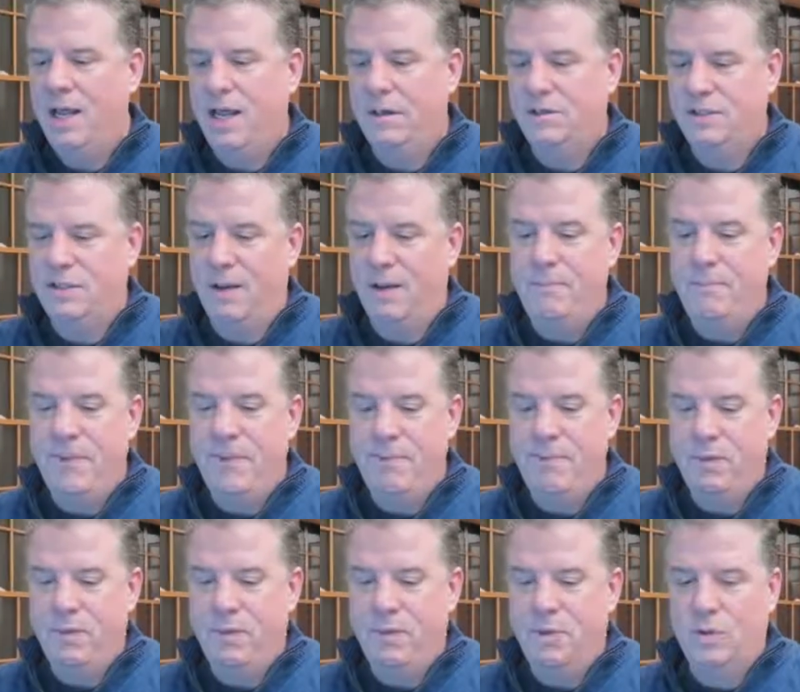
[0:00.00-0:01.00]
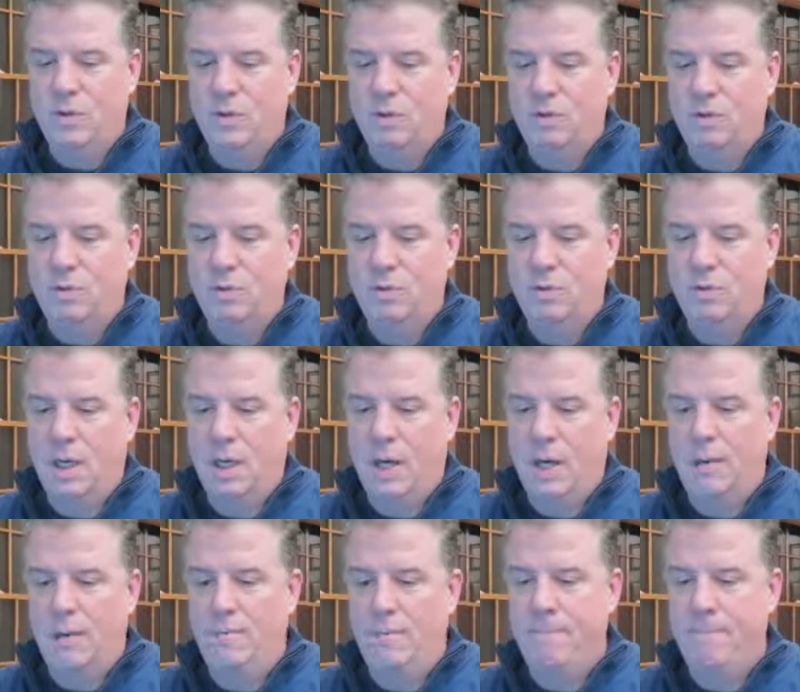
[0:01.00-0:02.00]
Now, some people
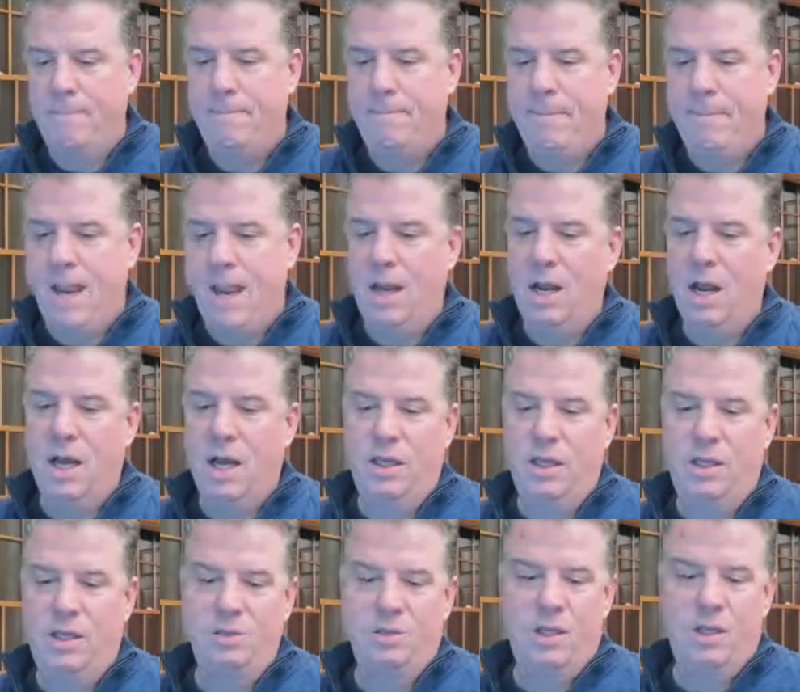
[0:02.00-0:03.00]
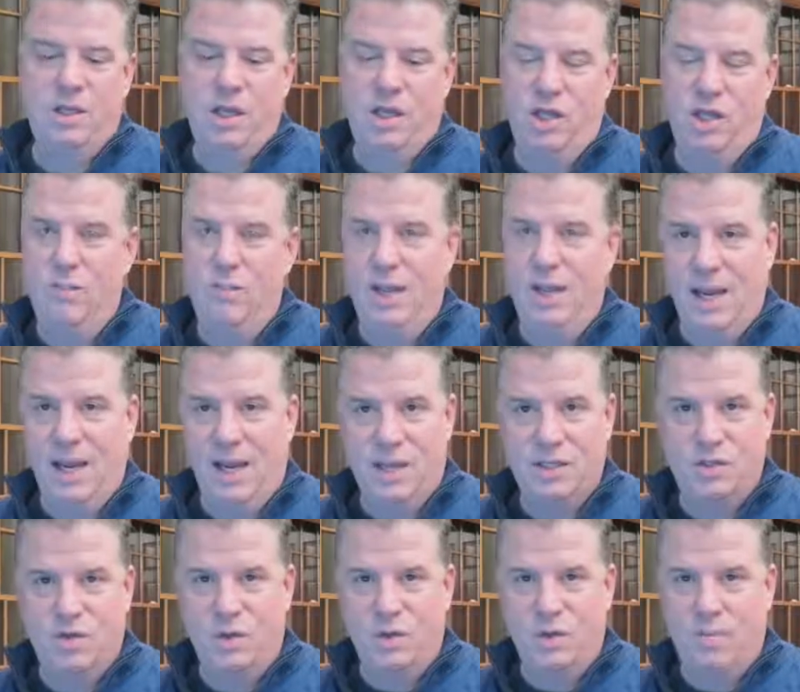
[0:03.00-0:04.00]
may not use it, and you may
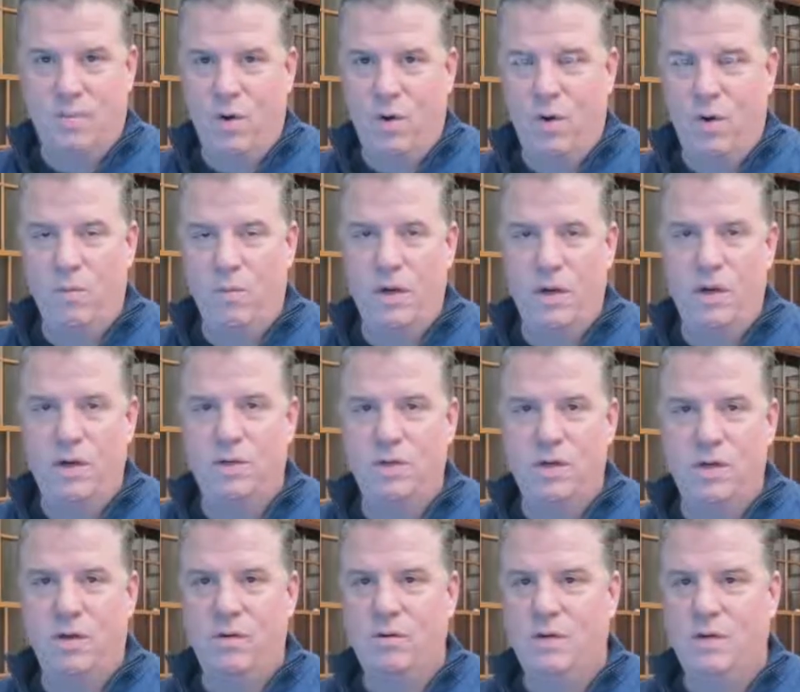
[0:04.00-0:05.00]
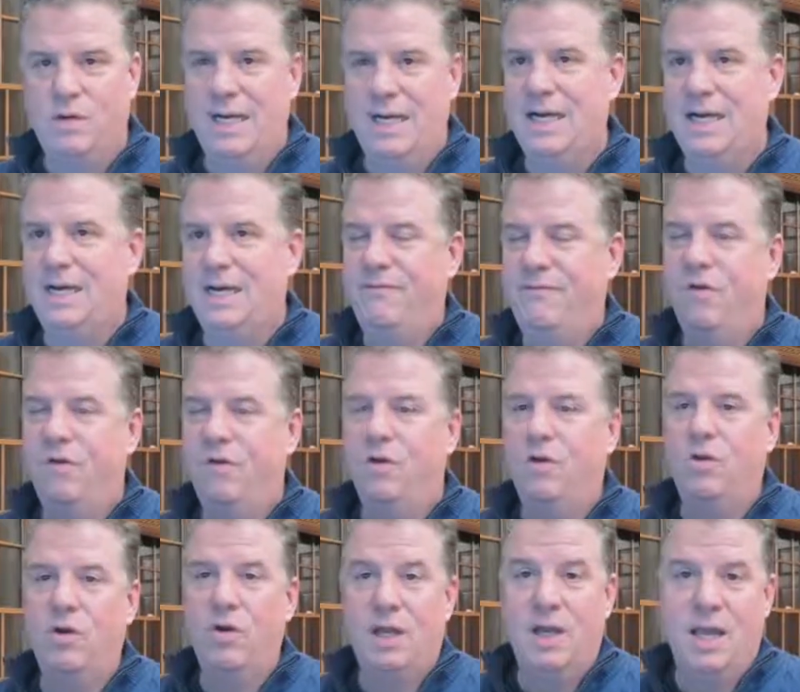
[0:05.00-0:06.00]
get to a point where you don't need it. If
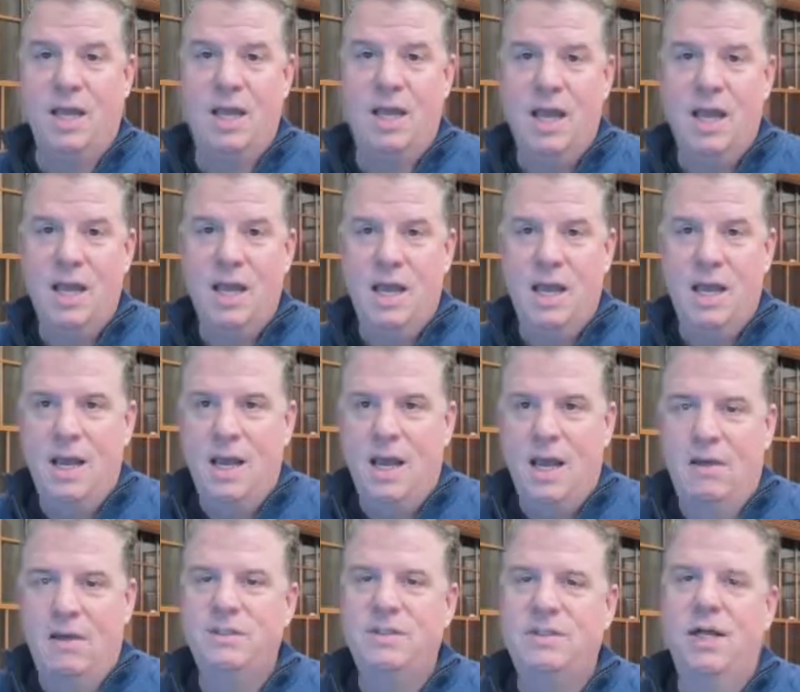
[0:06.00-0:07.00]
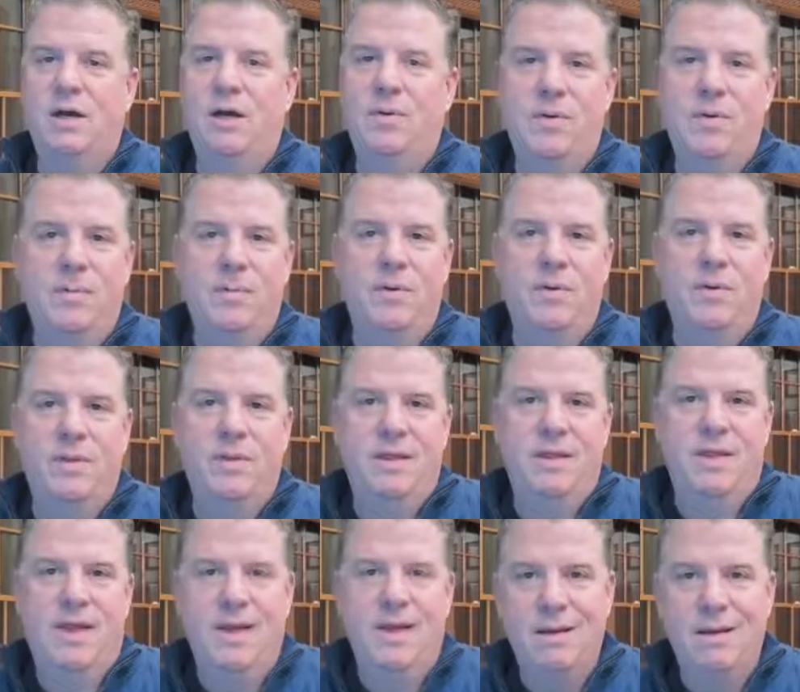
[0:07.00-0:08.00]
you're looking, I always tell people the
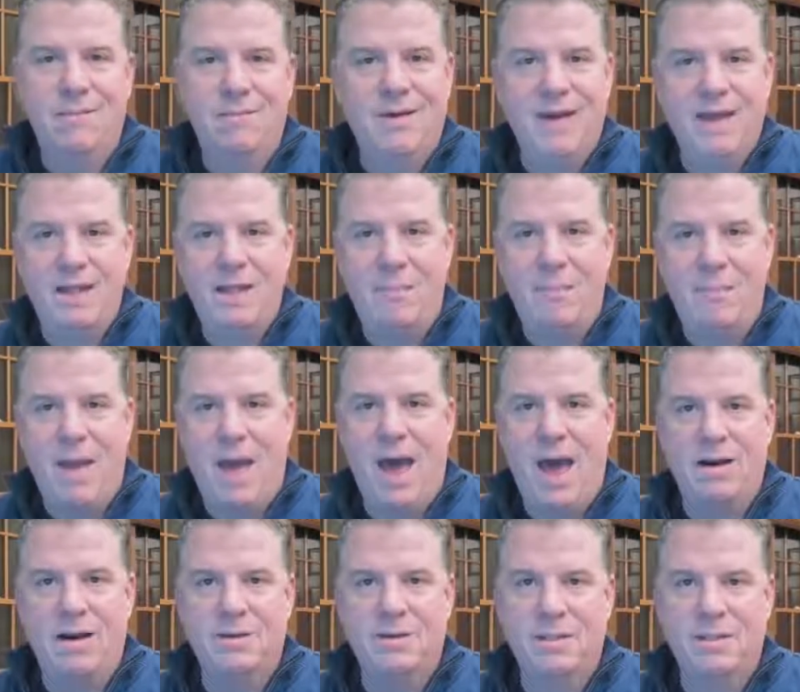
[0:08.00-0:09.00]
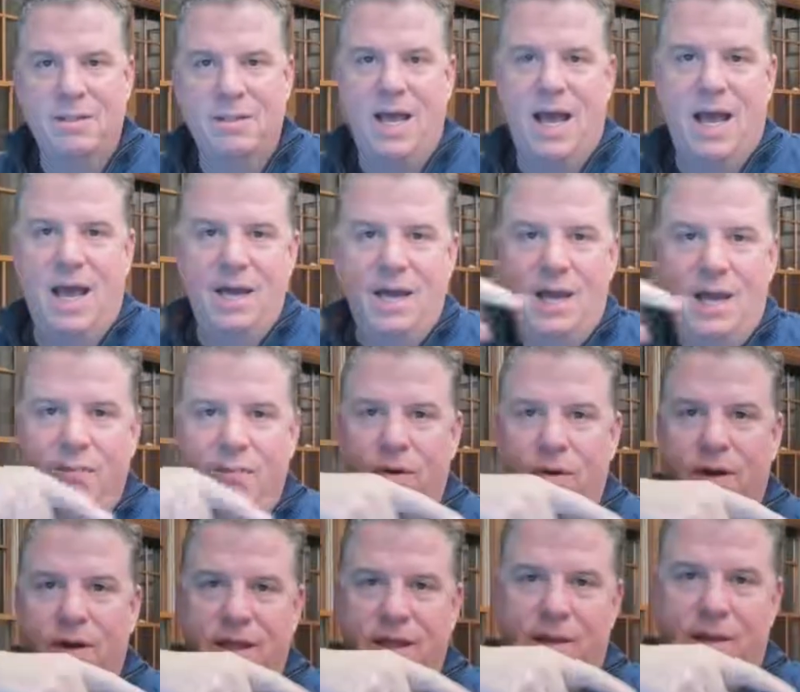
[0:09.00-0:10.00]
thing that really matters is that
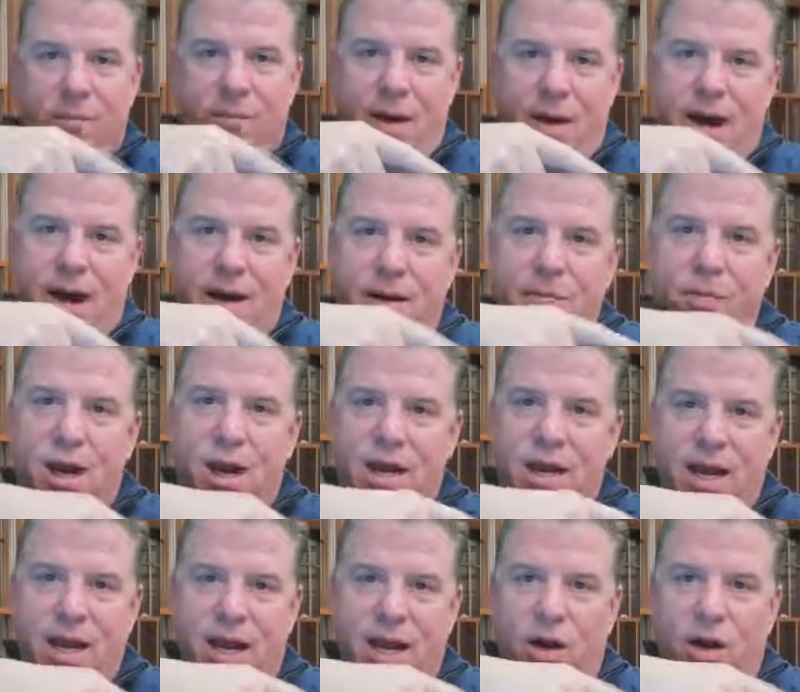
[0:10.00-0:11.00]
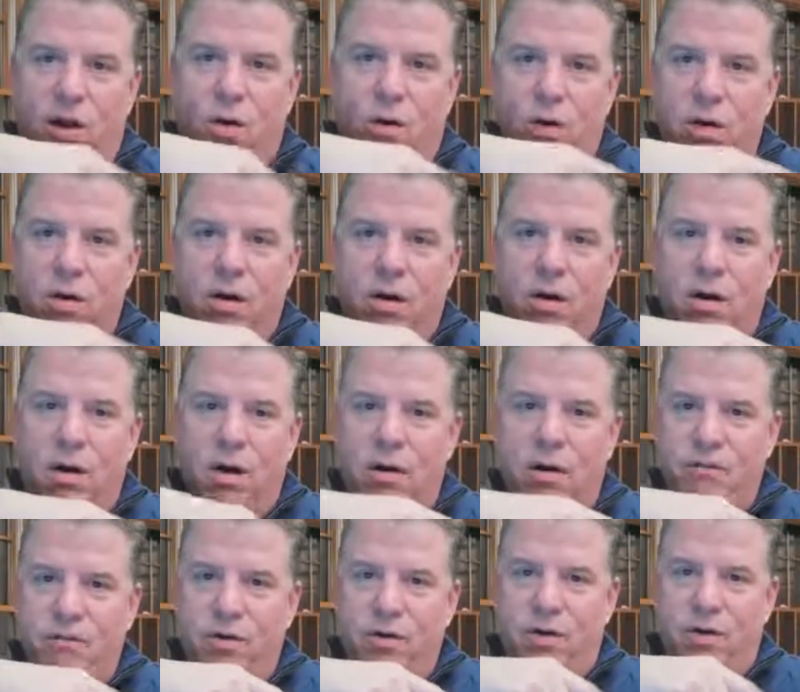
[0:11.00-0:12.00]
number in the bottom right-hand corner
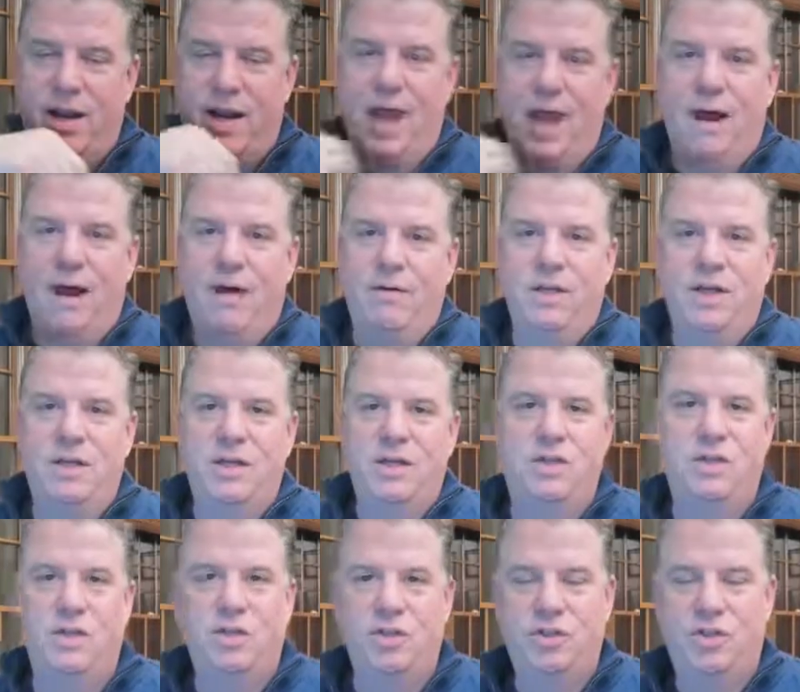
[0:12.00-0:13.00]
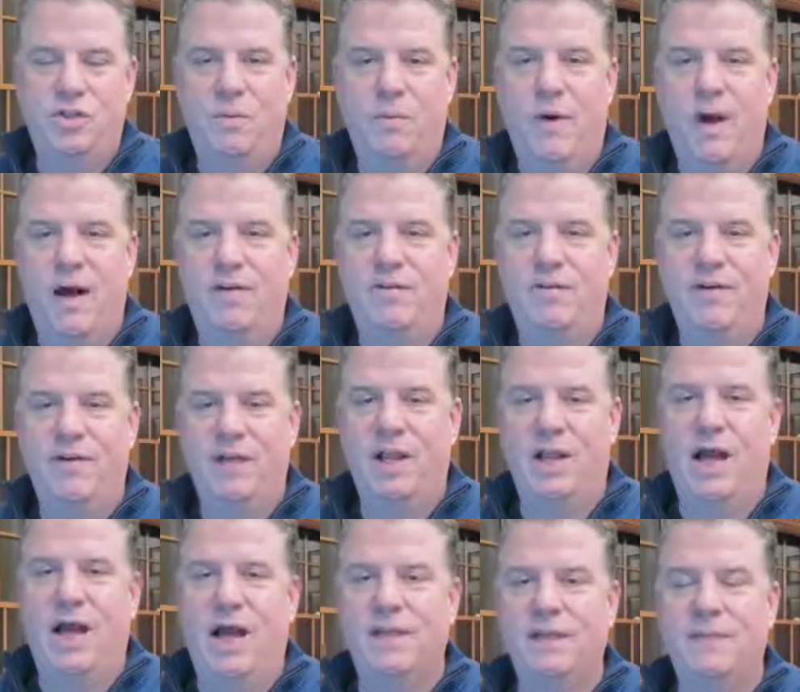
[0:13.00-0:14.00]
of your account that shows your profit
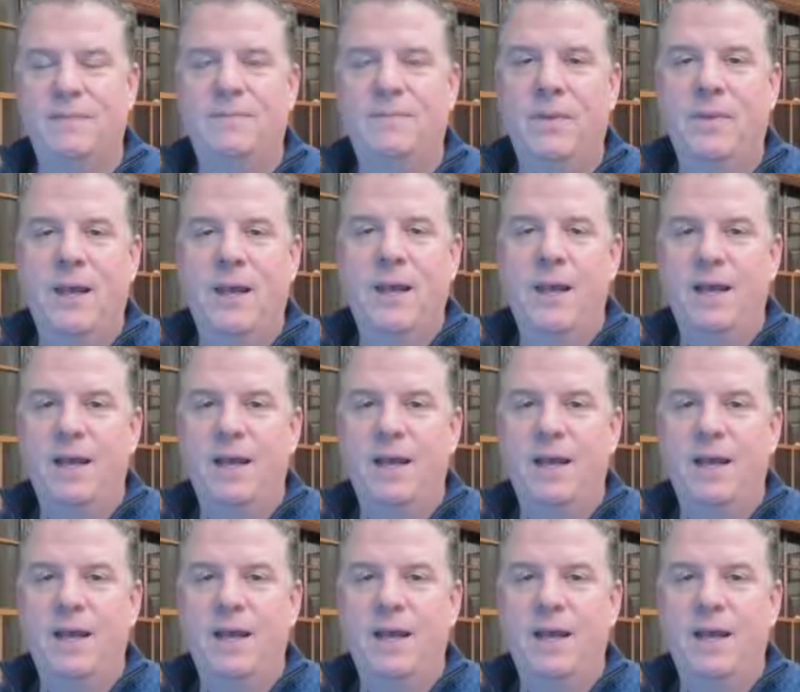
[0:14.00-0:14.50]
and loss.